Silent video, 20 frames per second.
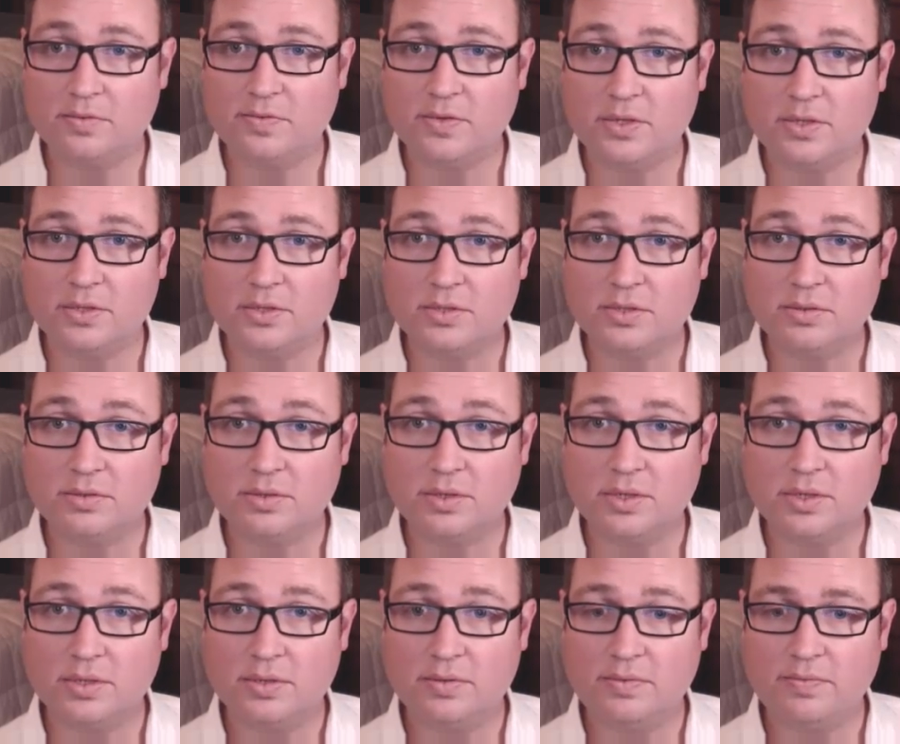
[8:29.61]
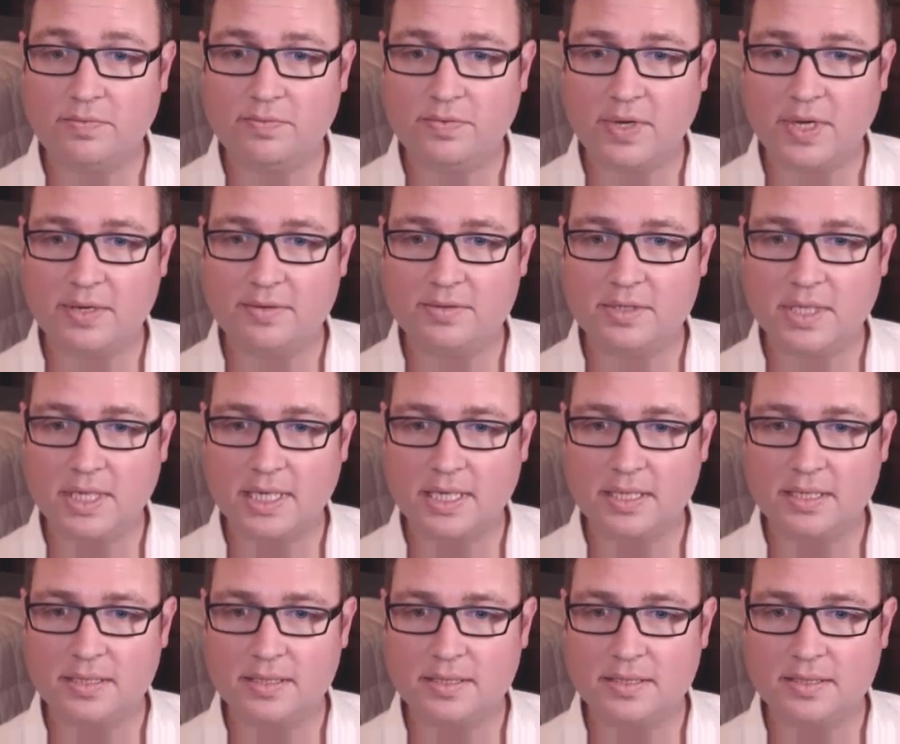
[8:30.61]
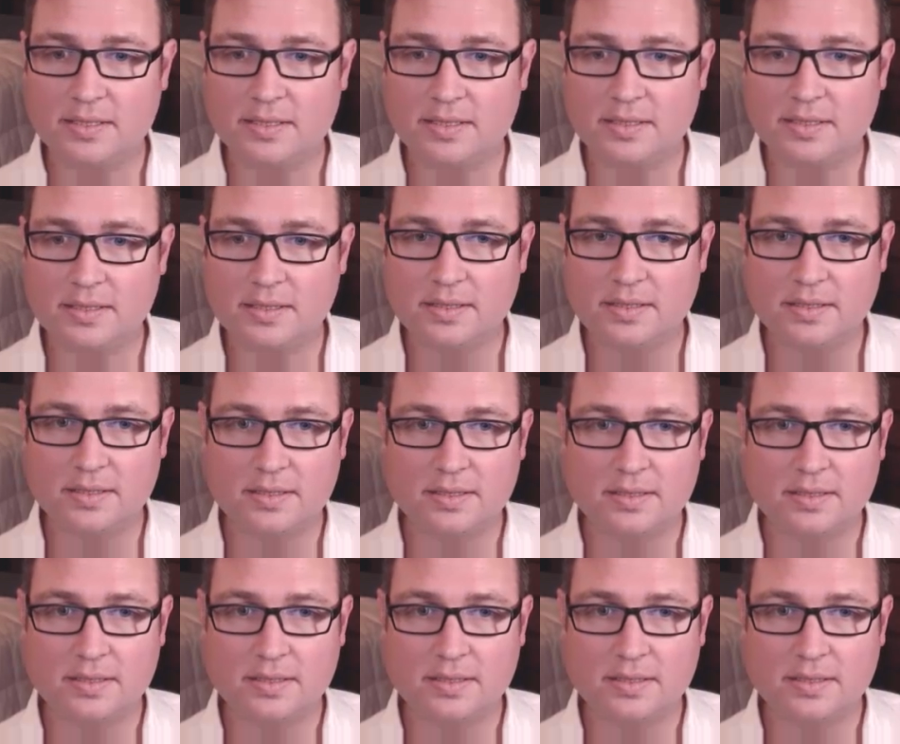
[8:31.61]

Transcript: So far so good. 5 seconds.